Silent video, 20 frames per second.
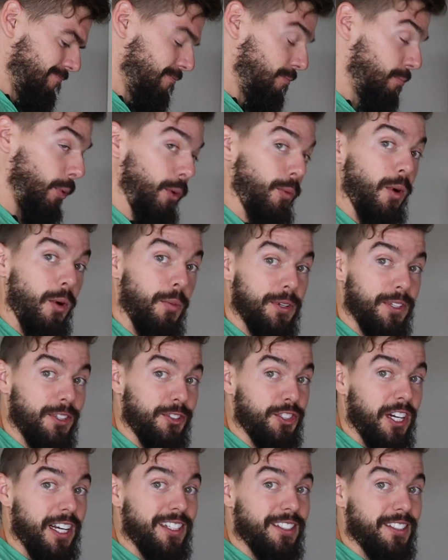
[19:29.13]
But I'm open to
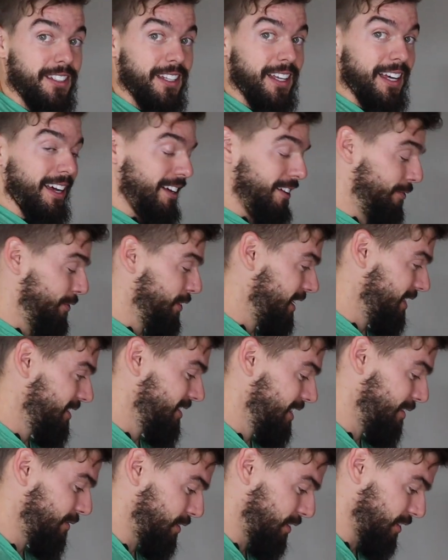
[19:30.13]
changing that if you guys
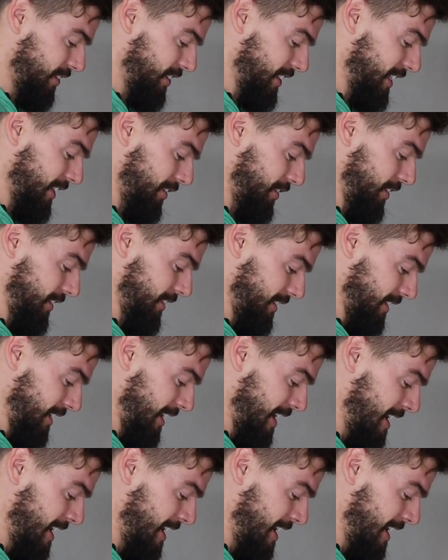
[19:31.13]
have suggestions.